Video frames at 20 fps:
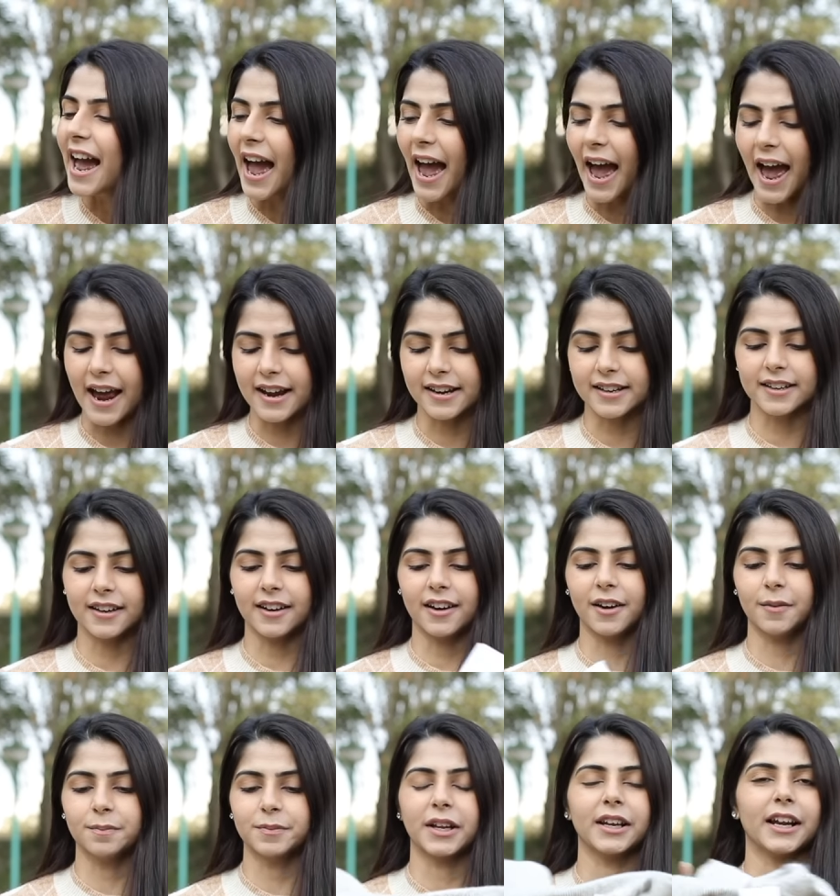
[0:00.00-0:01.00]
And
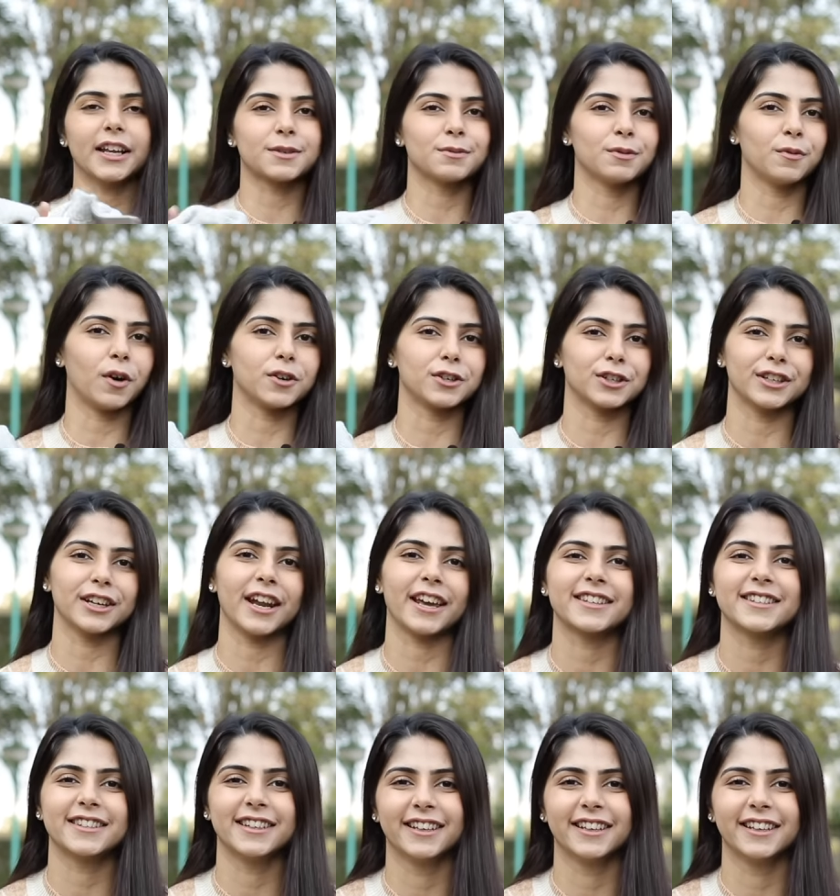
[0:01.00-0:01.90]
let's move on to the next